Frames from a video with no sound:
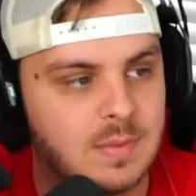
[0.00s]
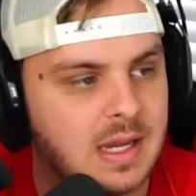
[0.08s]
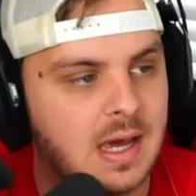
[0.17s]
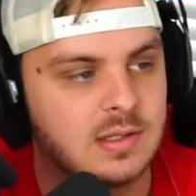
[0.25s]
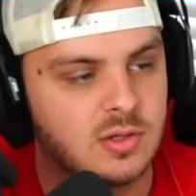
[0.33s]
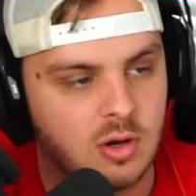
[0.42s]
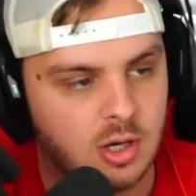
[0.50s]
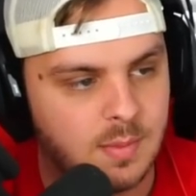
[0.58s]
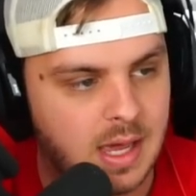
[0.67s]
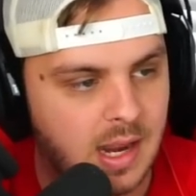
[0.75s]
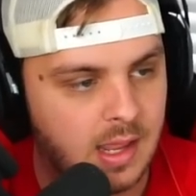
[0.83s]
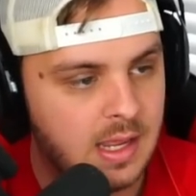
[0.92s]
kind of talking
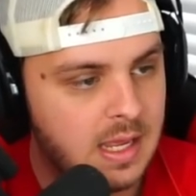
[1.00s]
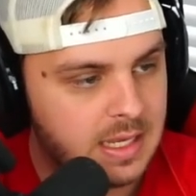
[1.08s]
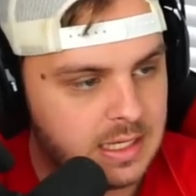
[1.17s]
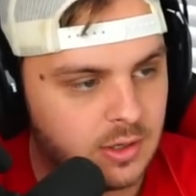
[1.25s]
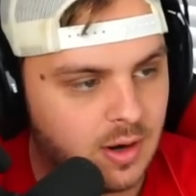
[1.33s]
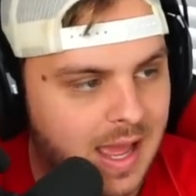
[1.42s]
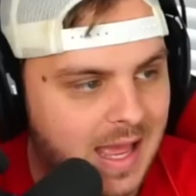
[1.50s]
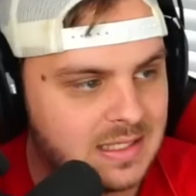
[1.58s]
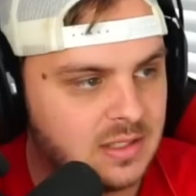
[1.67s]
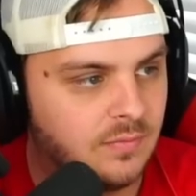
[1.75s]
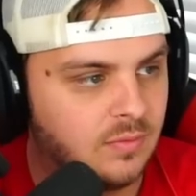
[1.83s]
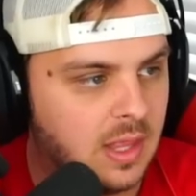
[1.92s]
about it here as
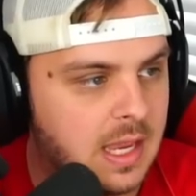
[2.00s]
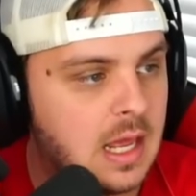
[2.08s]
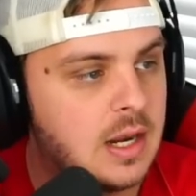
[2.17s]
of late.